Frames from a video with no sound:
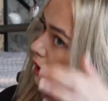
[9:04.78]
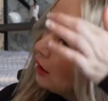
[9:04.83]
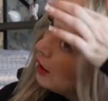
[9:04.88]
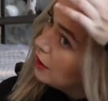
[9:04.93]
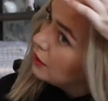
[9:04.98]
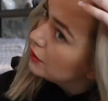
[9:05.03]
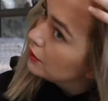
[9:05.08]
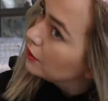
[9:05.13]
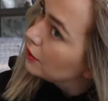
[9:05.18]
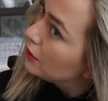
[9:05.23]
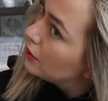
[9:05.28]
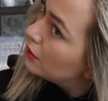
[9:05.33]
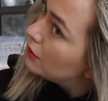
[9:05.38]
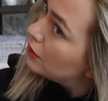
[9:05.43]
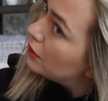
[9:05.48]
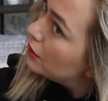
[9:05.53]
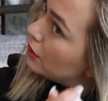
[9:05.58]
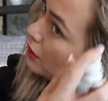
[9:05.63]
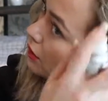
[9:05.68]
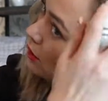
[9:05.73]
and
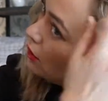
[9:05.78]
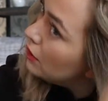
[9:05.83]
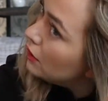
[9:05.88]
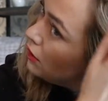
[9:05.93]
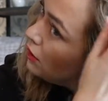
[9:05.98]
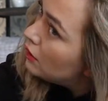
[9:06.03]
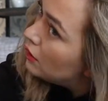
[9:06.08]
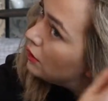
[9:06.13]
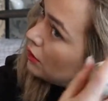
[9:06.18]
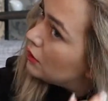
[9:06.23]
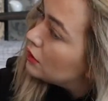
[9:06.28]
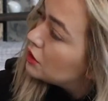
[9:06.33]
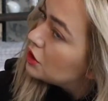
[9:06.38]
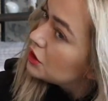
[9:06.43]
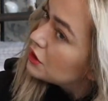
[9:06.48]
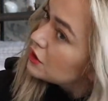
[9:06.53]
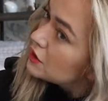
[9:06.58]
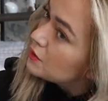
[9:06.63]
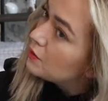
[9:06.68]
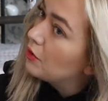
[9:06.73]

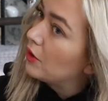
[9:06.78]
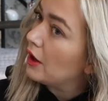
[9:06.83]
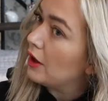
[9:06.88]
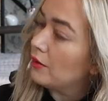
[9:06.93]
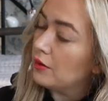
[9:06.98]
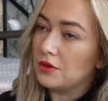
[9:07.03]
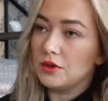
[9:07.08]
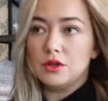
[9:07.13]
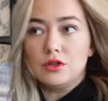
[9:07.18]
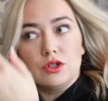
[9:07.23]
just spray with